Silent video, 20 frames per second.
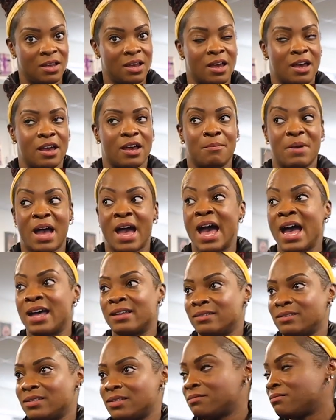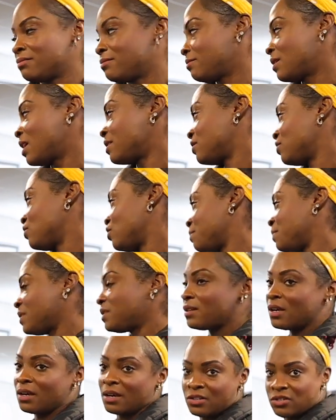And as a
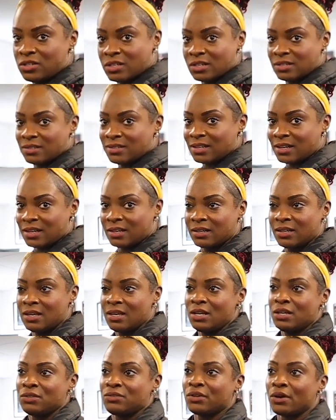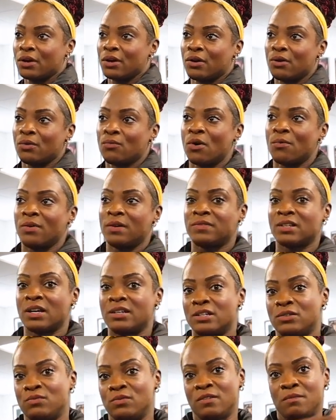superset, as you can see. So what we've done
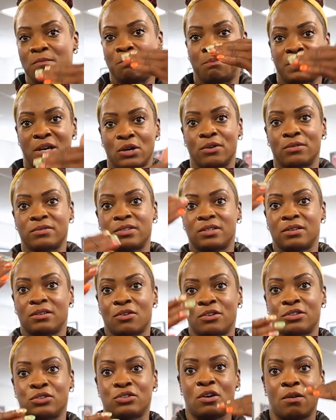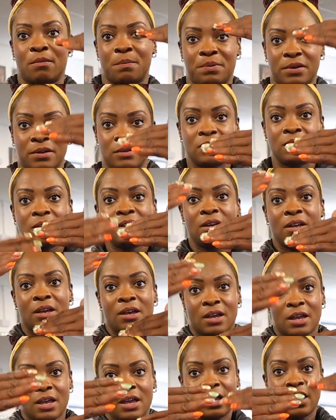is we've built on top,
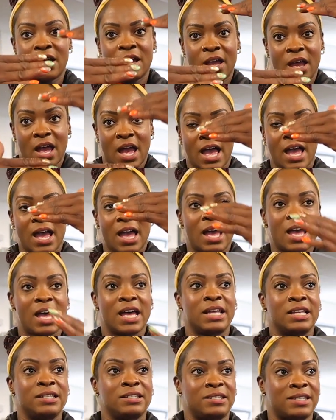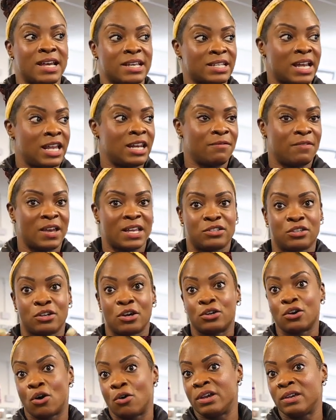and that's elevated her
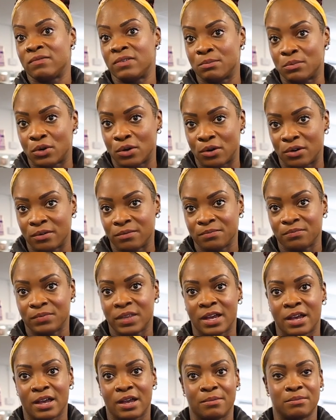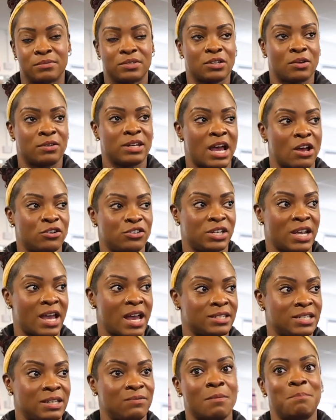goal even more. So now she
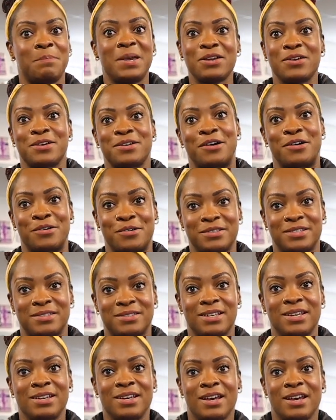has even bigger goals.